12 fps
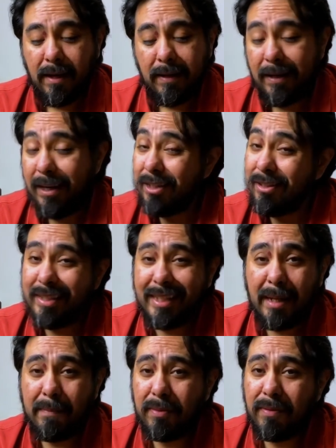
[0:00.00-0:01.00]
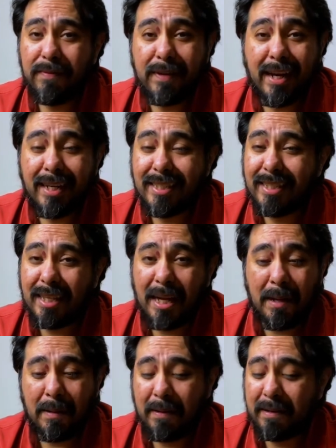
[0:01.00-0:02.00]
110 proof, guys.
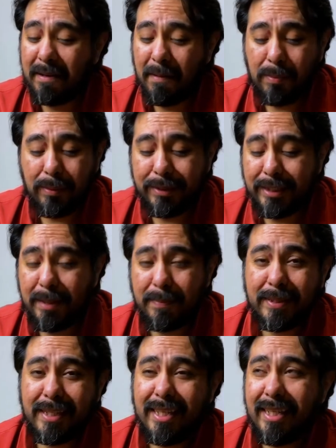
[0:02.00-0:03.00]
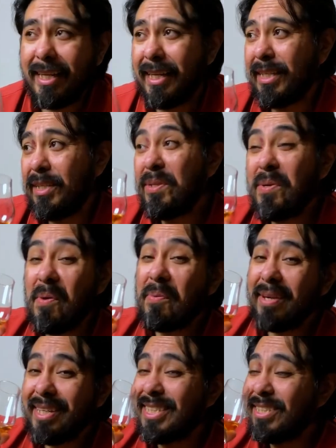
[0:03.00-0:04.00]
A couple of sips in and you
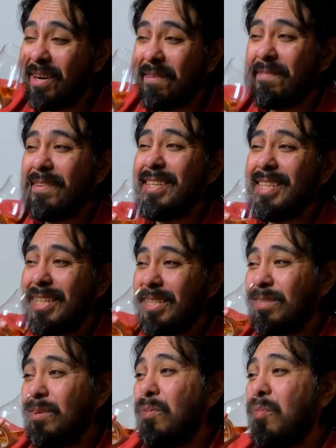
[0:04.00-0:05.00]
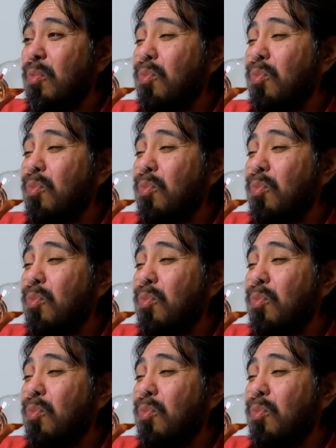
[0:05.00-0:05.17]
already start feeling it. So